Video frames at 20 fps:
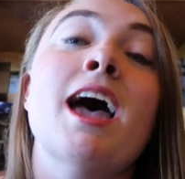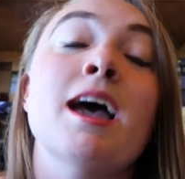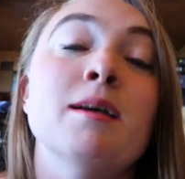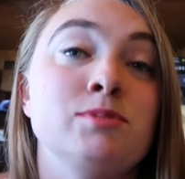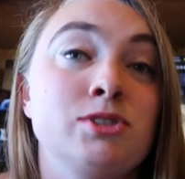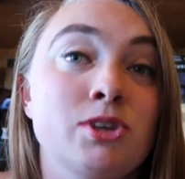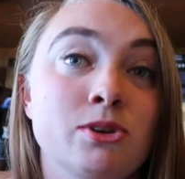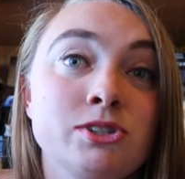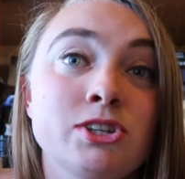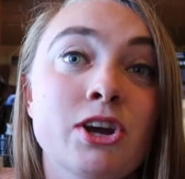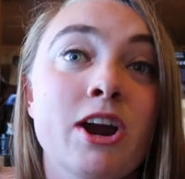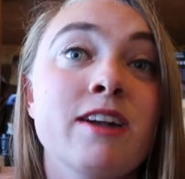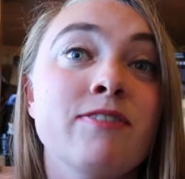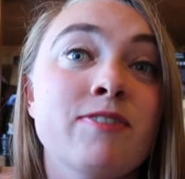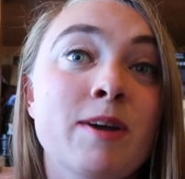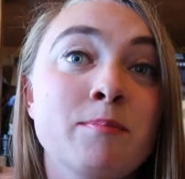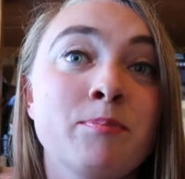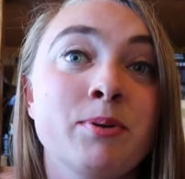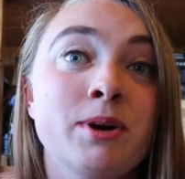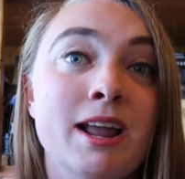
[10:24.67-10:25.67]
I'm so sorry
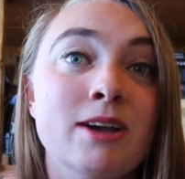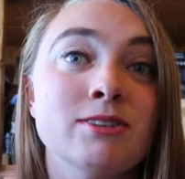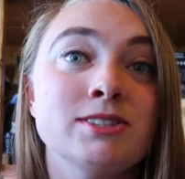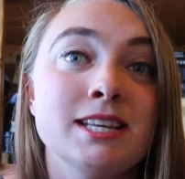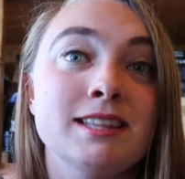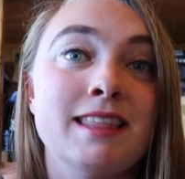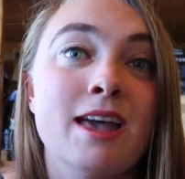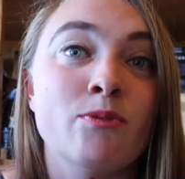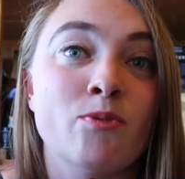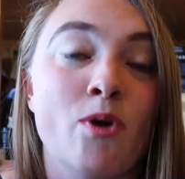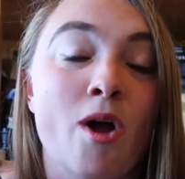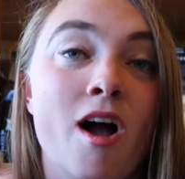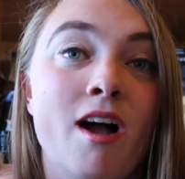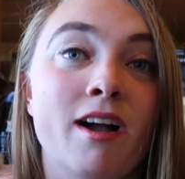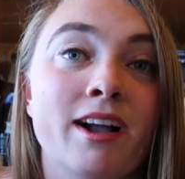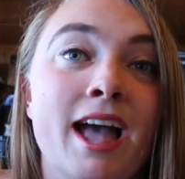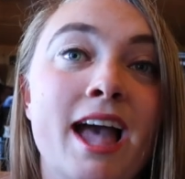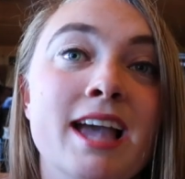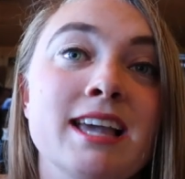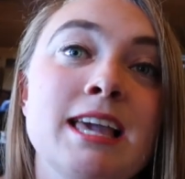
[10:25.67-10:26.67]
if I'm pronouncing that
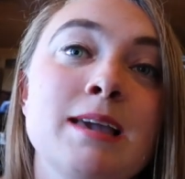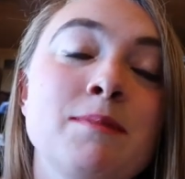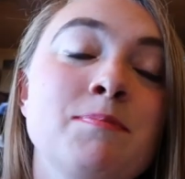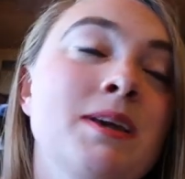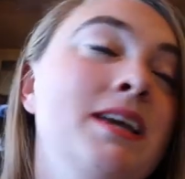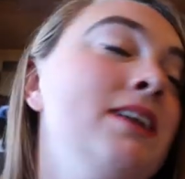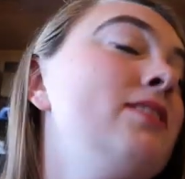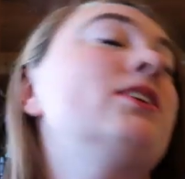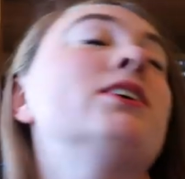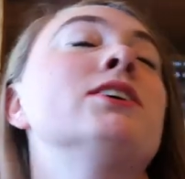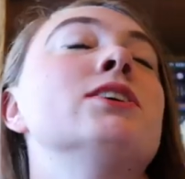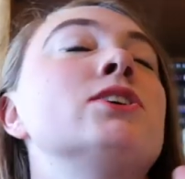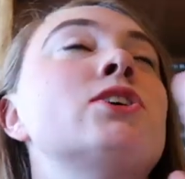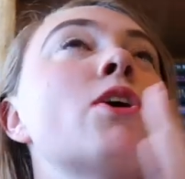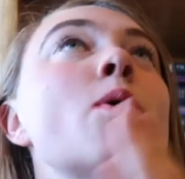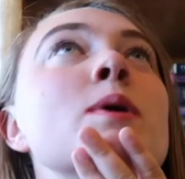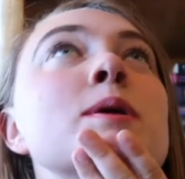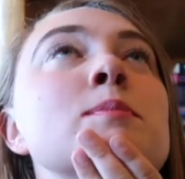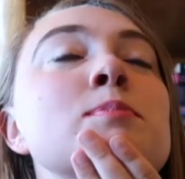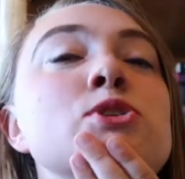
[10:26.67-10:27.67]
wrong. I keep either
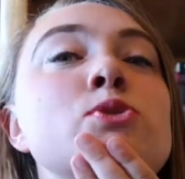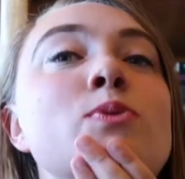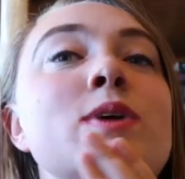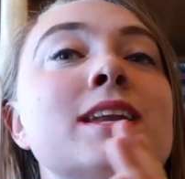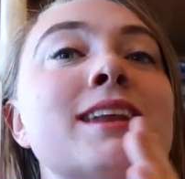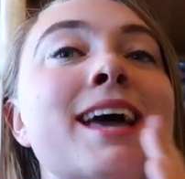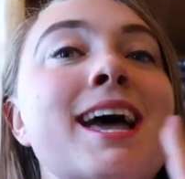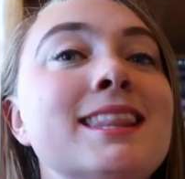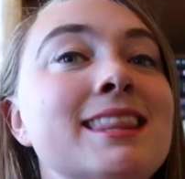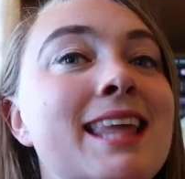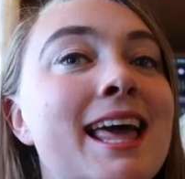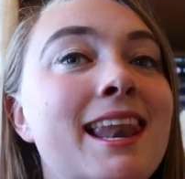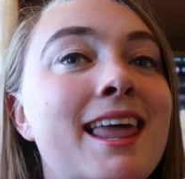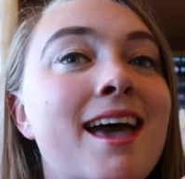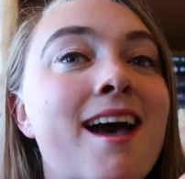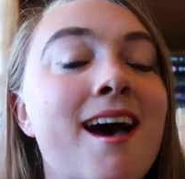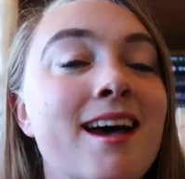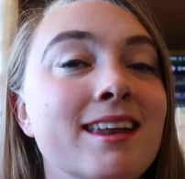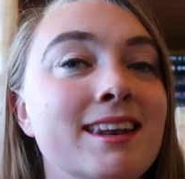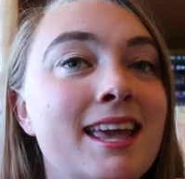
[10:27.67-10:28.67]
going between
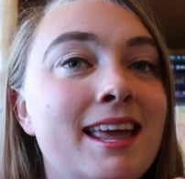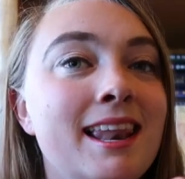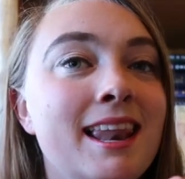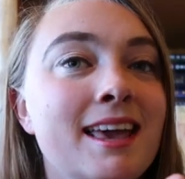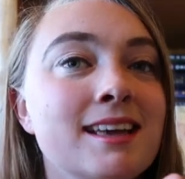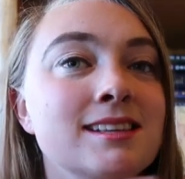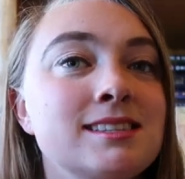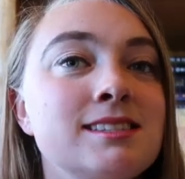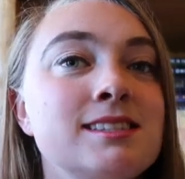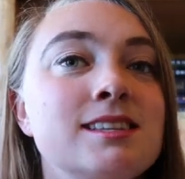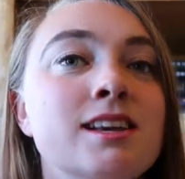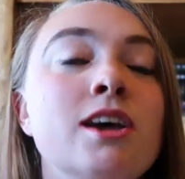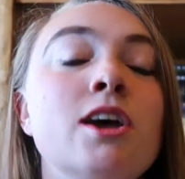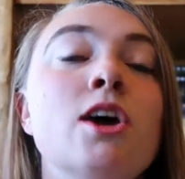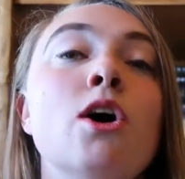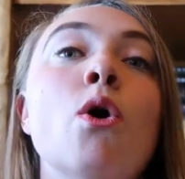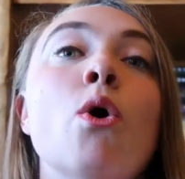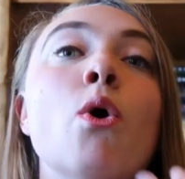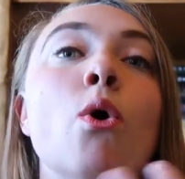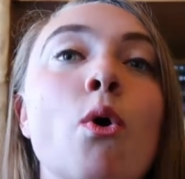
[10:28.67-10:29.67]
Janella Angelis
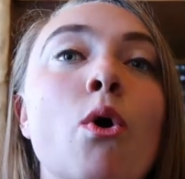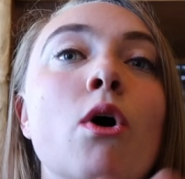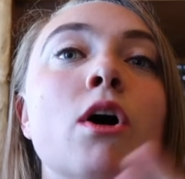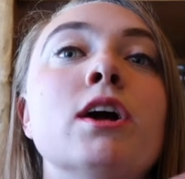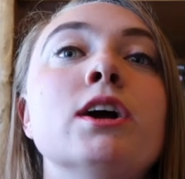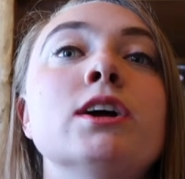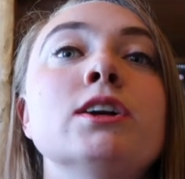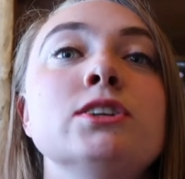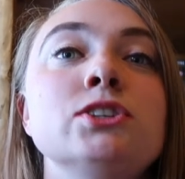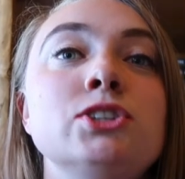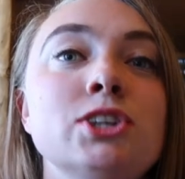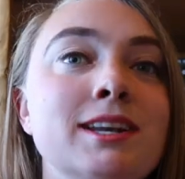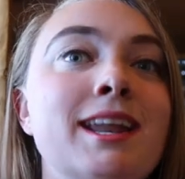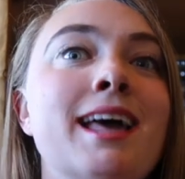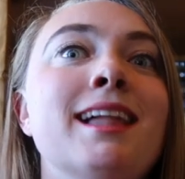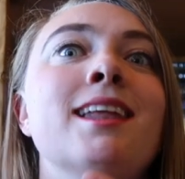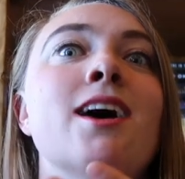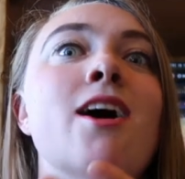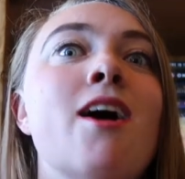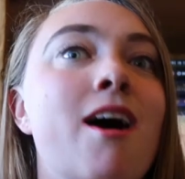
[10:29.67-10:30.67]
or
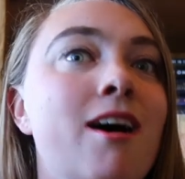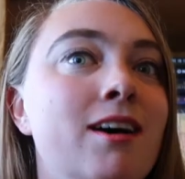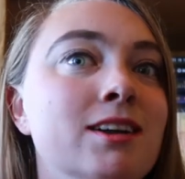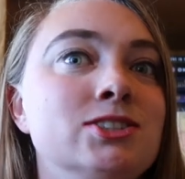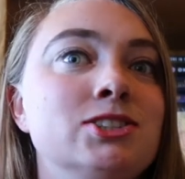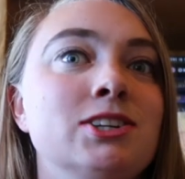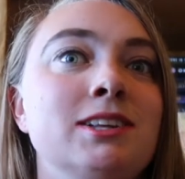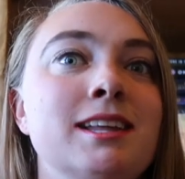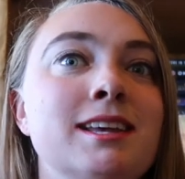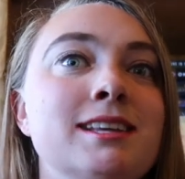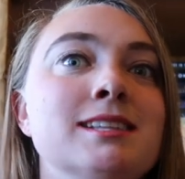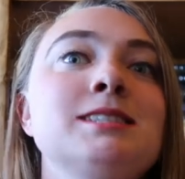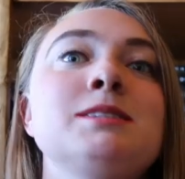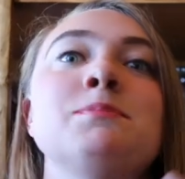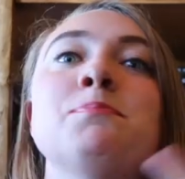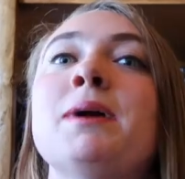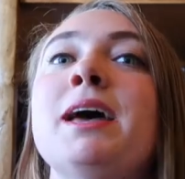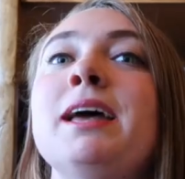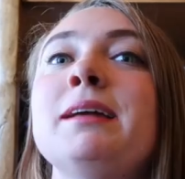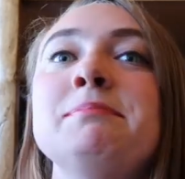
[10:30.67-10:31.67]
Janella
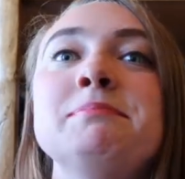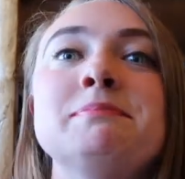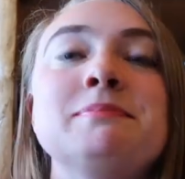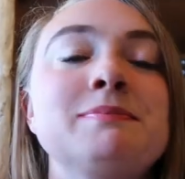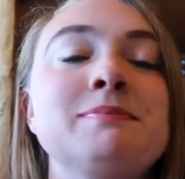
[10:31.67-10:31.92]
Angelis, but